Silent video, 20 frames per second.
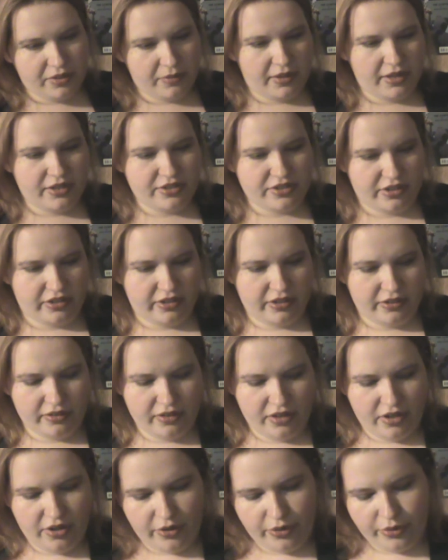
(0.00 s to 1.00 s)
something else on here.
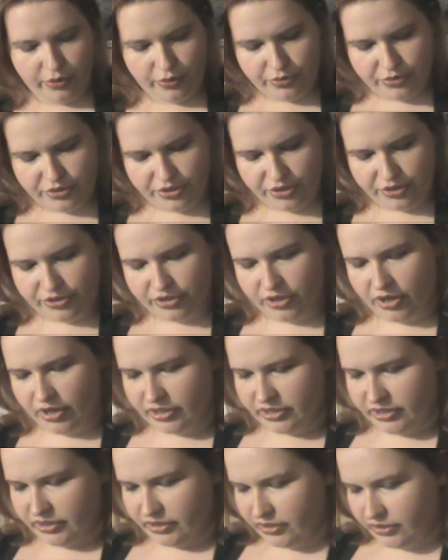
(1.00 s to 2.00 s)
Who's your
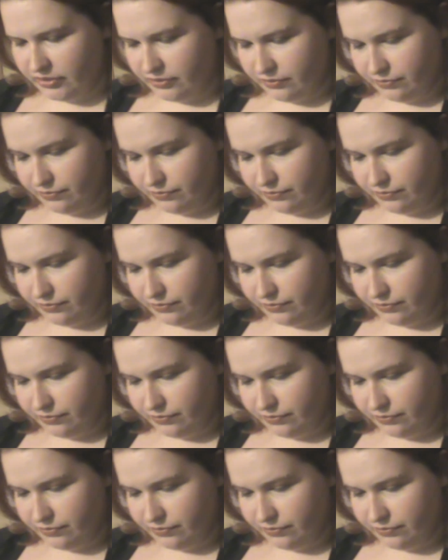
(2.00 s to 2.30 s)
doctor?